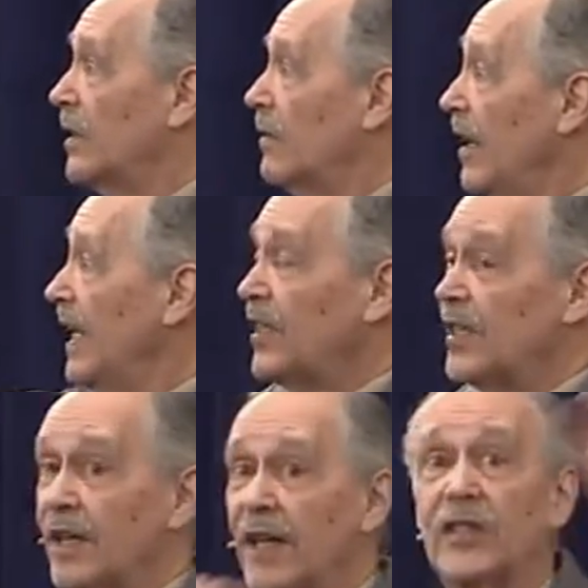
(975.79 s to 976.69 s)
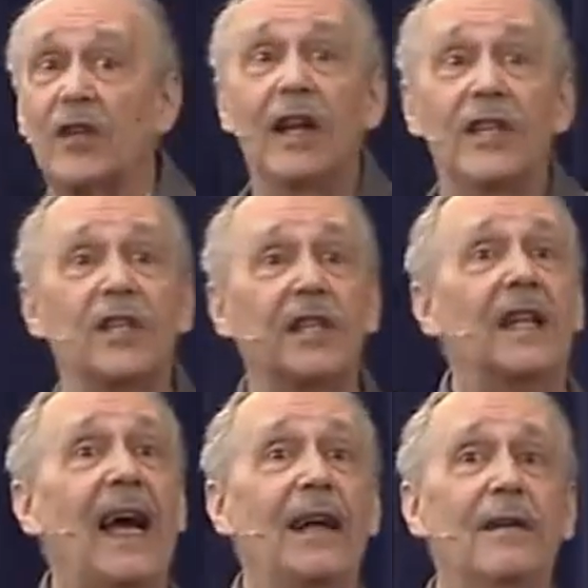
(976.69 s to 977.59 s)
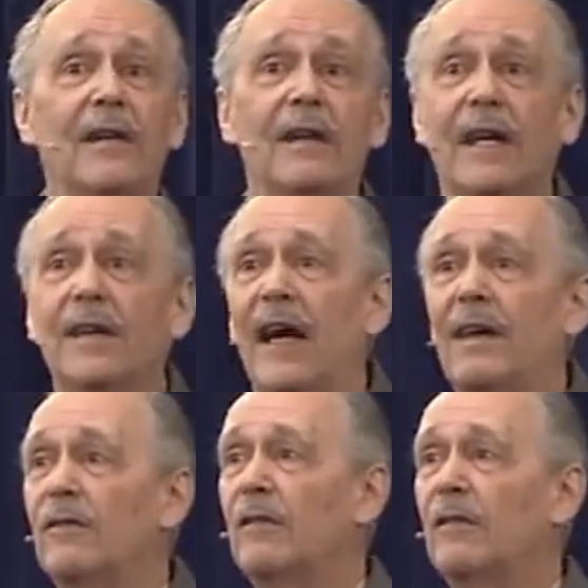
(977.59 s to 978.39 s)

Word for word: listen to this and listen to that and, and not,